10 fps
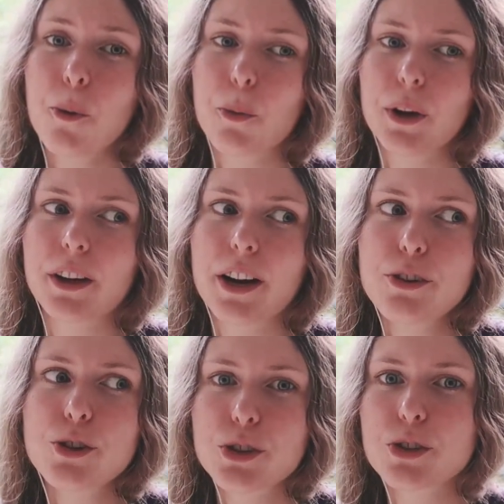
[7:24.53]
When
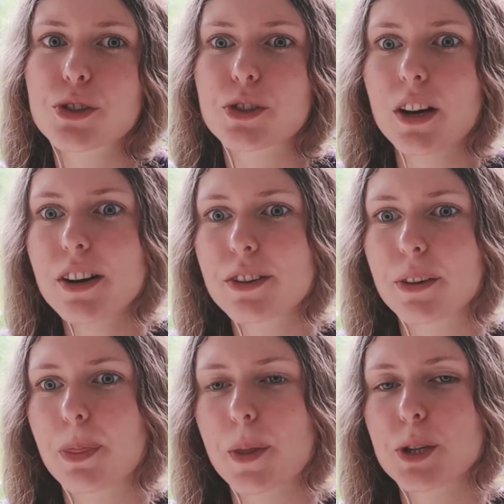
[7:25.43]
I just
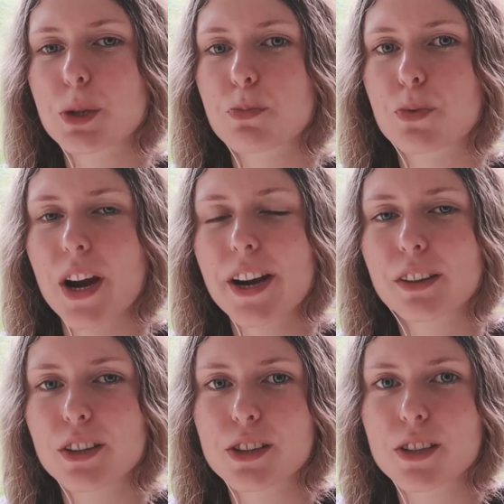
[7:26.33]
started this
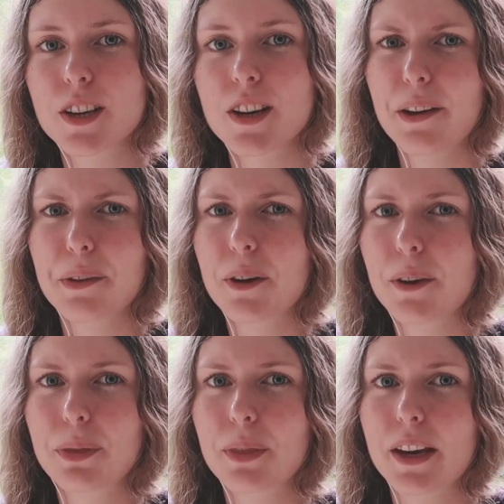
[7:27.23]
practice, I
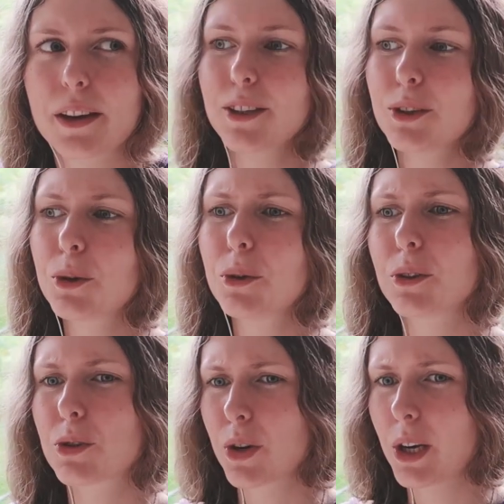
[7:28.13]
thought like it
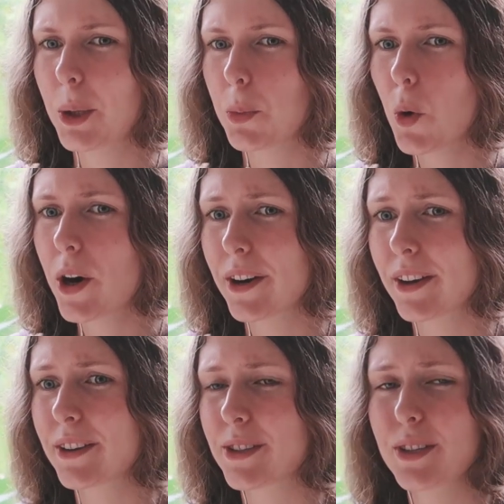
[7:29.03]
couldn't really work
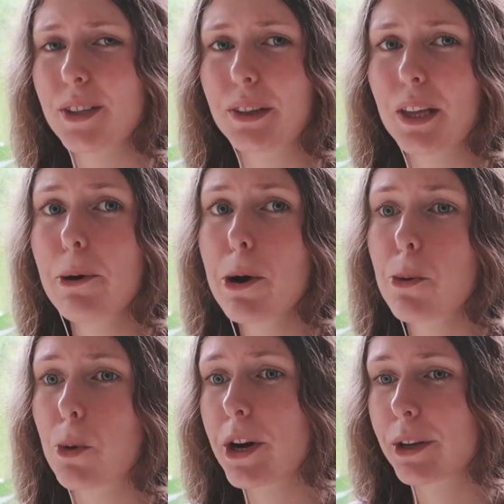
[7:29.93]
because it
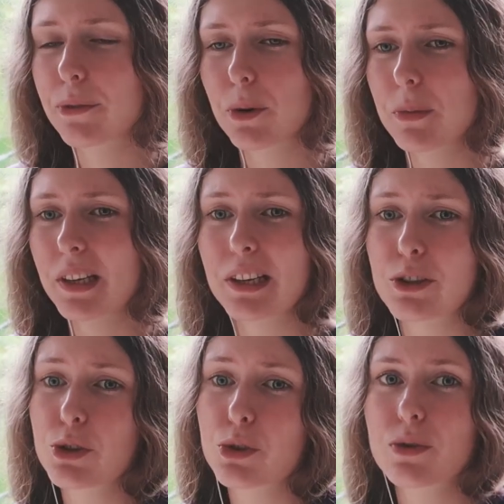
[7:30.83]
never worked for me. I
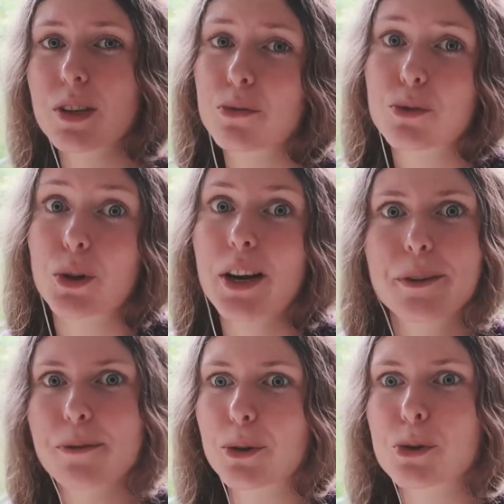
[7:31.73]
just
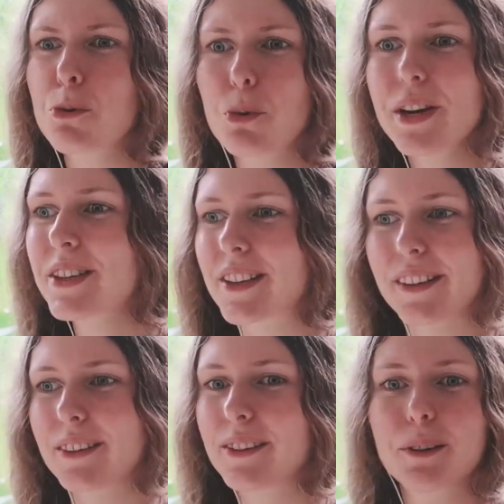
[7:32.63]
tried for 2 weeks
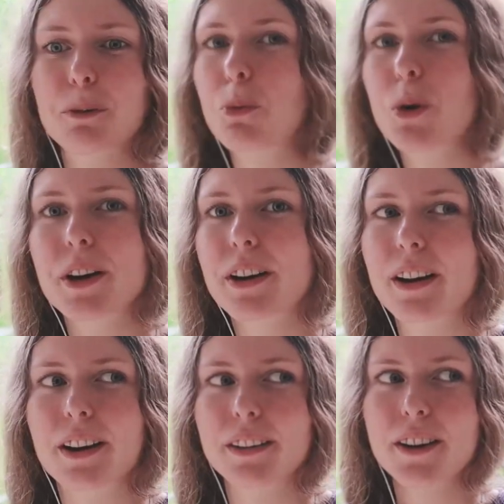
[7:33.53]
and it didn't work
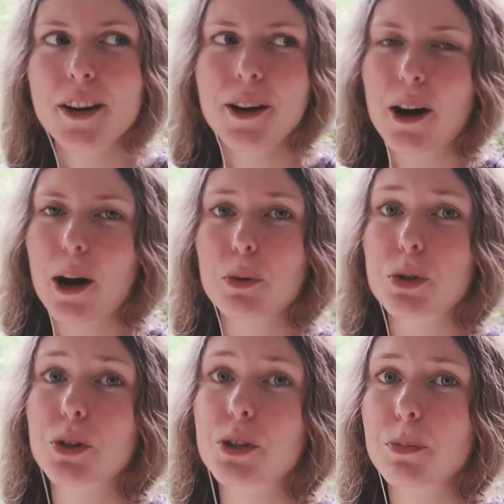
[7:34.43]
and I
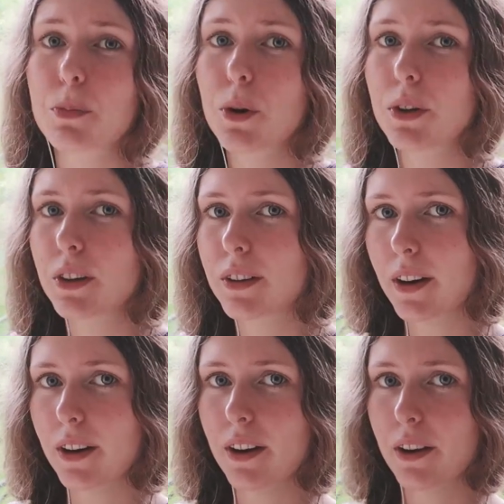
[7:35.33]
was disappointed
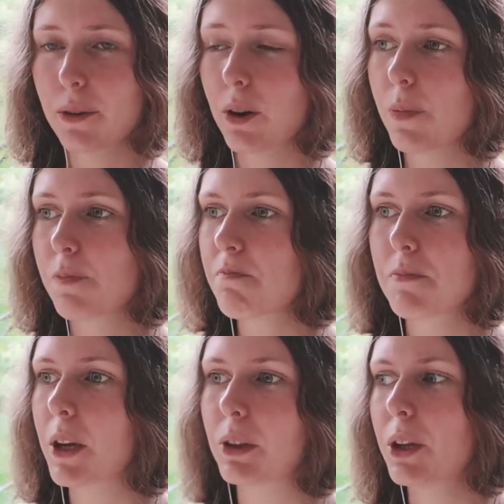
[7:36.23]
and I thought
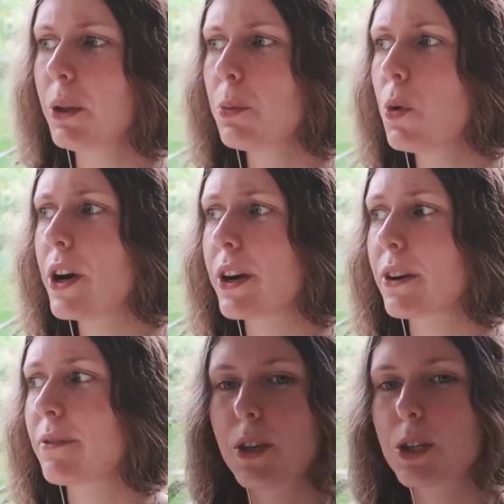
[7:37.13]
it didn't work.
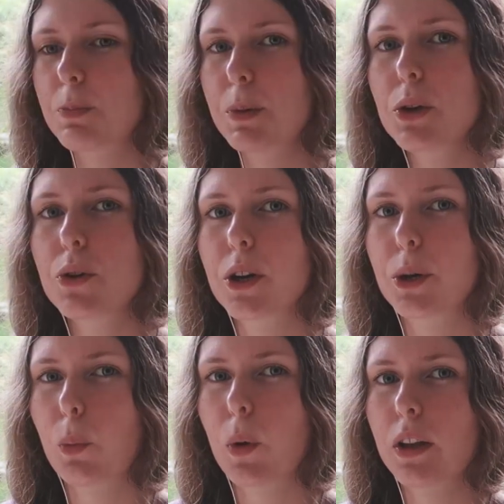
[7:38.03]
This
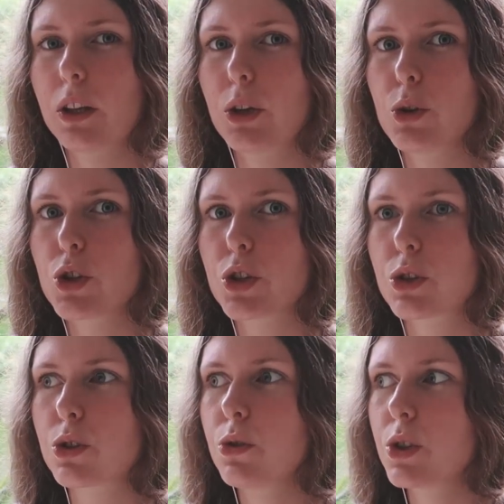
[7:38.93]
period when you
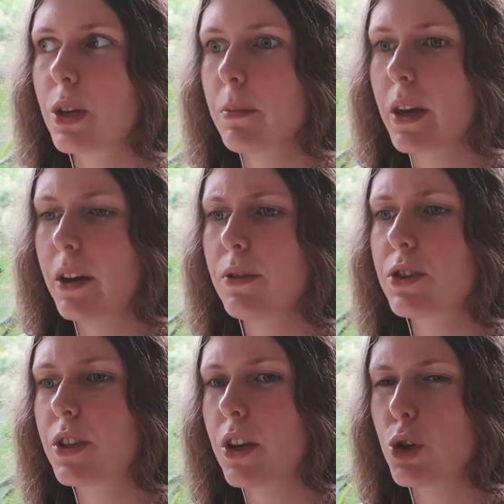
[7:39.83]
just do some
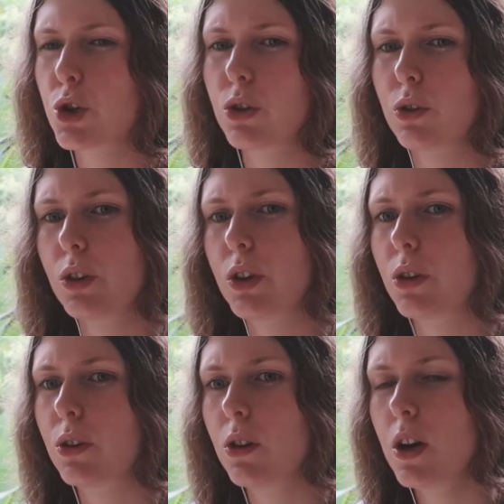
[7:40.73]
manifestation,
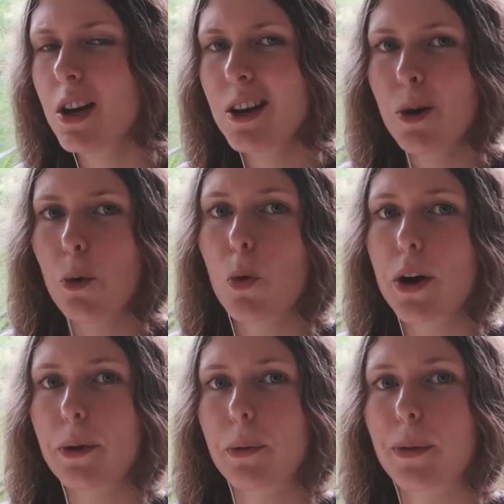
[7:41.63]
you
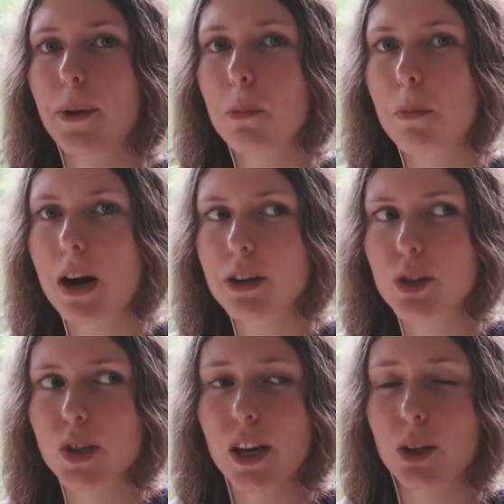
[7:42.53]
work with your
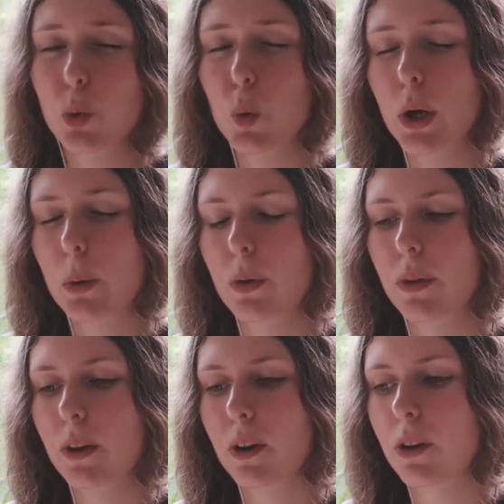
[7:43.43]
mindset, work
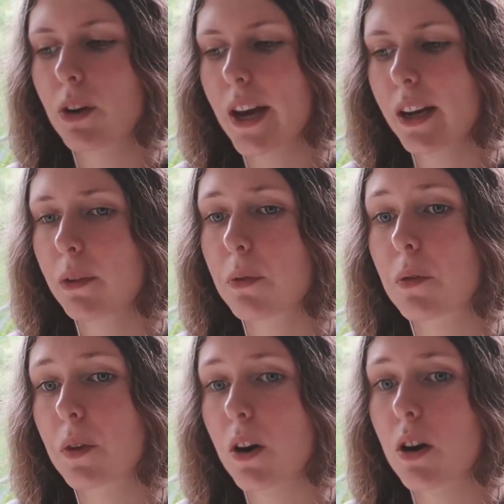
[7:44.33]
with your negative
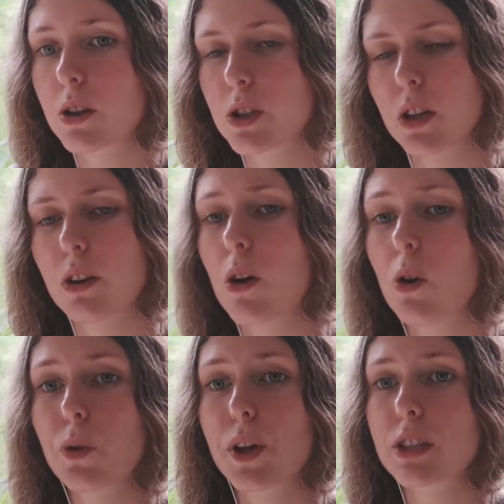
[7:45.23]
thoughts and
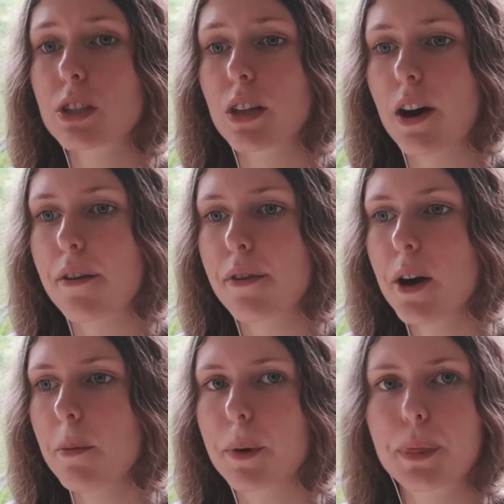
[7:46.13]
all that
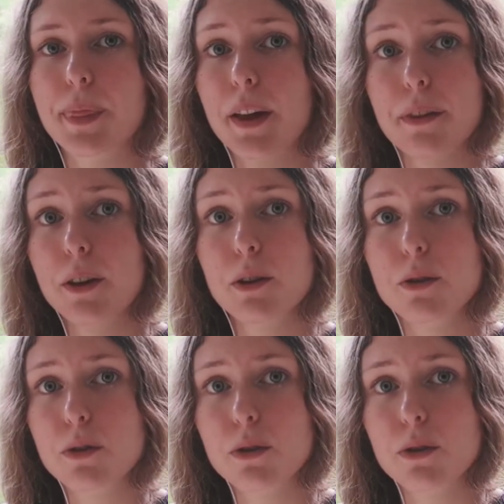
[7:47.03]
stuff, but nothing